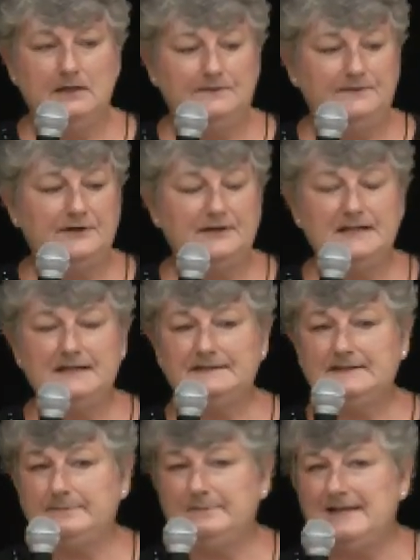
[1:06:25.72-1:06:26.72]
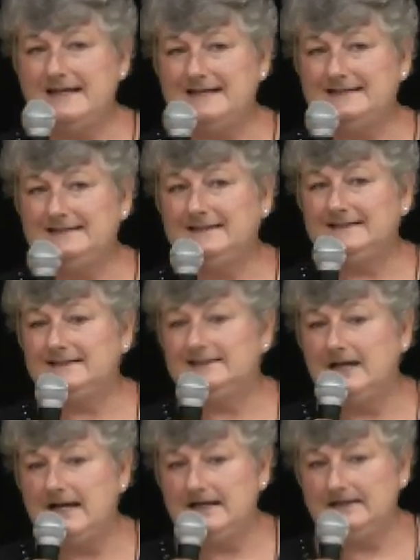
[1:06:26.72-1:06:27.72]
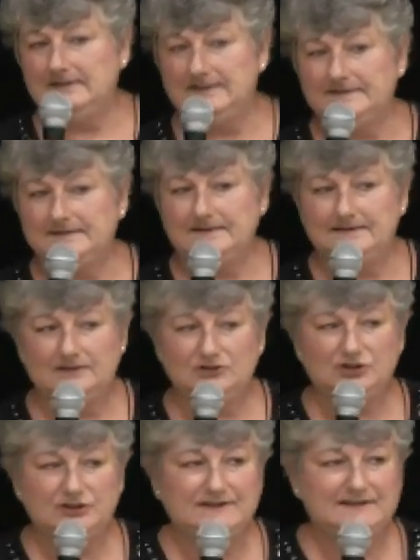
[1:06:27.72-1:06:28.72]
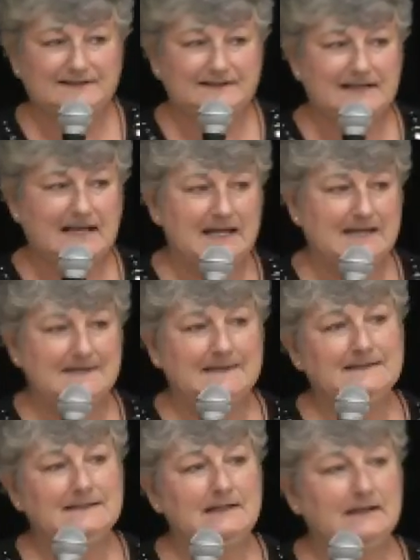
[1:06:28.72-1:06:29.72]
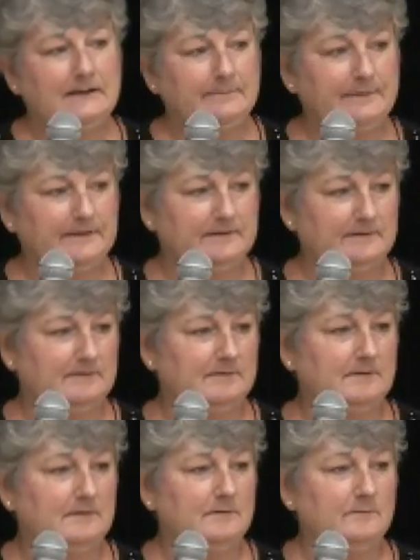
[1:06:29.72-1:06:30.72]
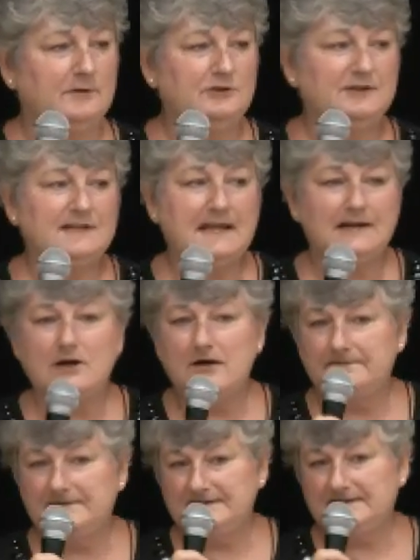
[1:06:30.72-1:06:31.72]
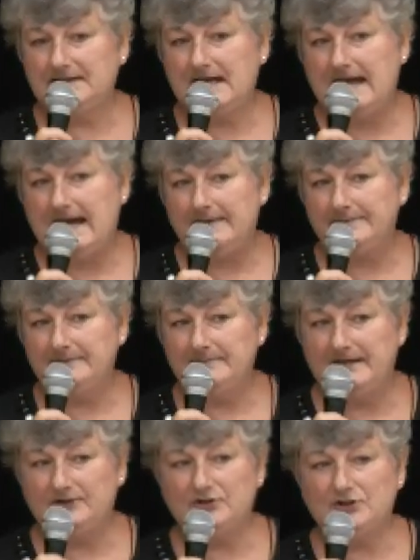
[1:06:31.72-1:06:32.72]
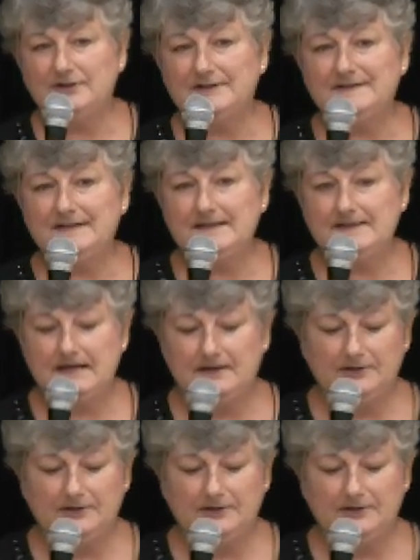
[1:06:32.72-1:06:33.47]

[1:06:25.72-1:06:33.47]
There is a plastic stylus that should stay in the tip when you take off this cap. Make sure it's in there.